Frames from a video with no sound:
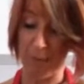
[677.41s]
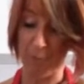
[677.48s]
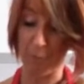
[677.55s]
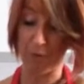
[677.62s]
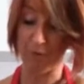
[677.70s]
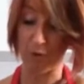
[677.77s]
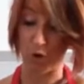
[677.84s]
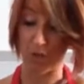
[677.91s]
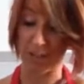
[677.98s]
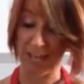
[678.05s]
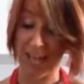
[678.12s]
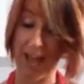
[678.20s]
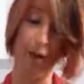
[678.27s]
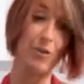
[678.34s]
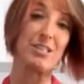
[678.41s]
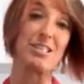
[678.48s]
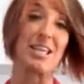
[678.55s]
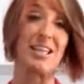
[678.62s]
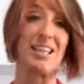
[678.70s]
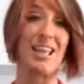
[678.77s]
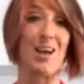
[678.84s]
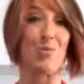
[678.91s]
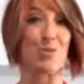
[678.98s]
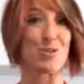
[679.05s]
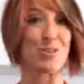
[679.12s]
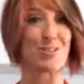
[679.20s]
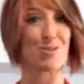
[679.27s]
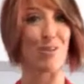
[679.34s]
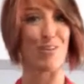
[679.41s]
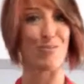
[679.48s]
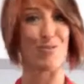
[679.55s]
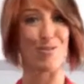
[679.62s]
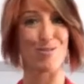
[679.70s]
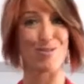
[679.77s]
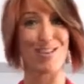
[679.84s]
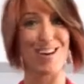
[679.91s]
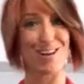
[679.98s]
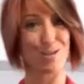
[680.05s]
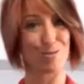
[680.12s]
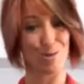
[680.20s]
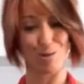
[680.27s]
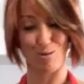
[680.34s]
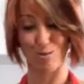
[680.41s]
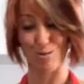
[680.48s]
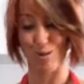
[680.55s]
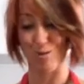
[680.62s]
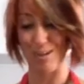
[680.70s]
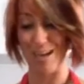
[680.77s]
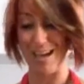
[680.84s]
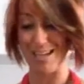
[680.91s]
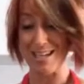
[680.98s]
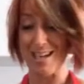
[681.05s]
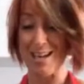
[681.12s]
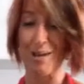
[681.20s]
We've got the carrot in there, which is great for those eyes. We all know that.